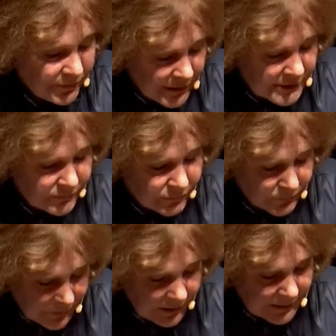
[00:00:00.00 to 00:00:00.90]
This
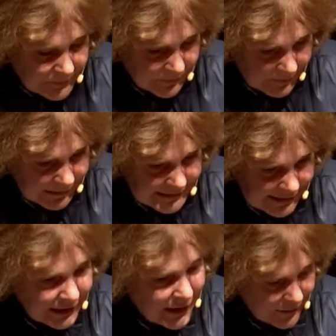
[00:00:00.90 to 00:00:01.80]
really brilliant
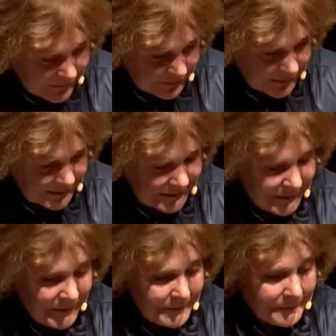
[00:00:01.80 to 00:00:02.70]
psychologist
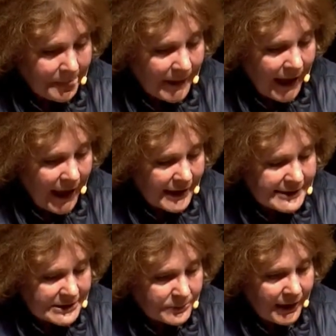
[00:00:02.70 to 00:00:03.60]
had
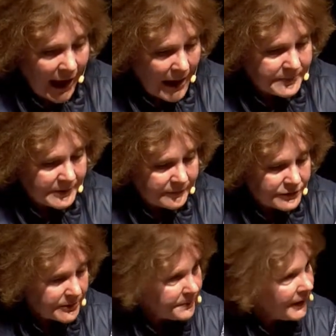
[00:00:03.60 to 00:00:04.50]
some captive
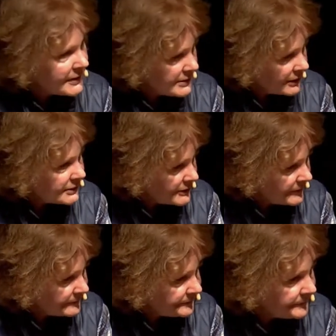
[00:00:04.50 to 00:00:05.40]
chimpanzees.
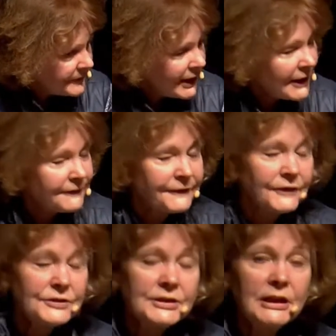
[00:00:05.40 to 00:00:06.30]
And
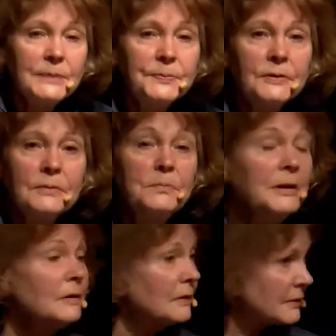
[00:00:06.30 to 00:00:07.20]
first, he put
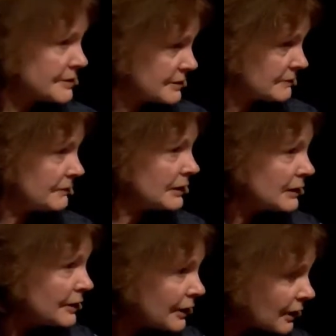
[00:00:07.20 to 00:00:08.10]
mirrors
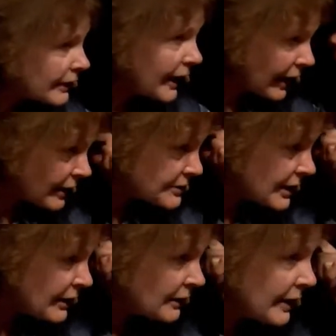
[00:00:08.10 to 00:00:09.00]
in their cage
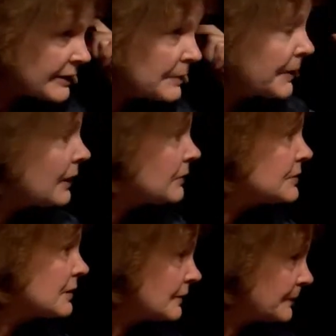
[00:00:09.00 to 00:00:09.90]
and let them get
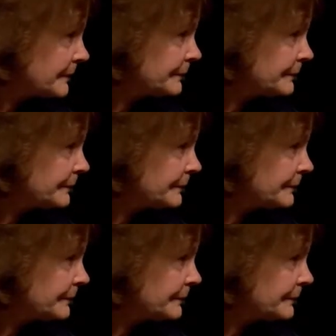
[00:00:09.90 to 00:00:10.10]
used to them.